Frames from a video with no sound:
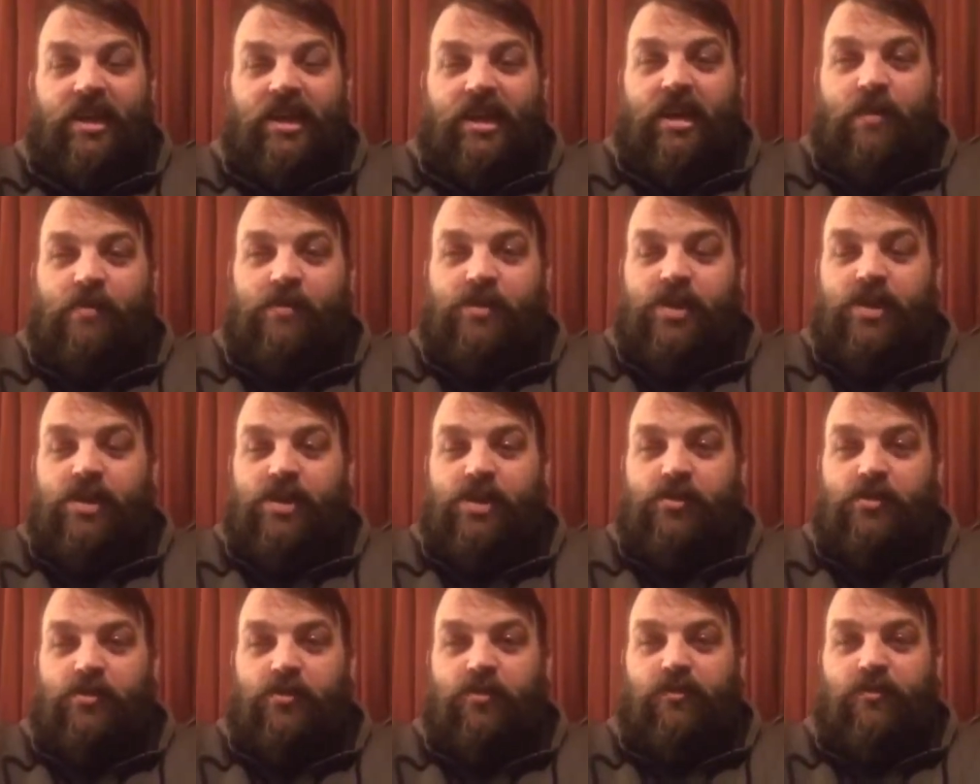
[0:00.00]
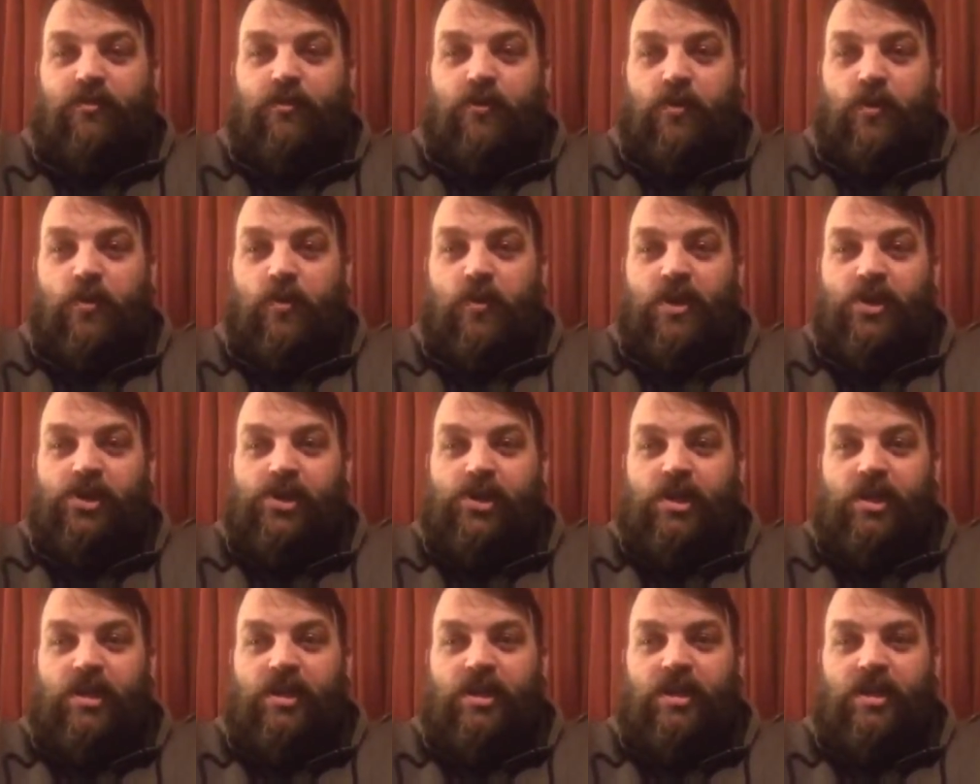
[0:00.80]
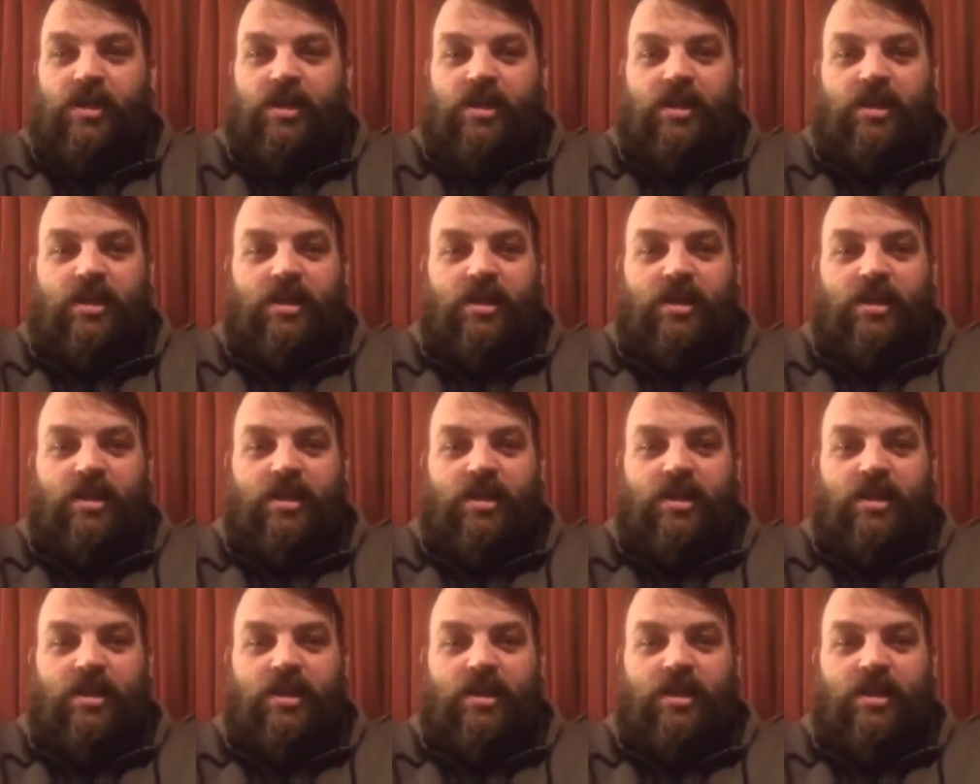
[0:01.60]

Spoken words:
comes into fruition,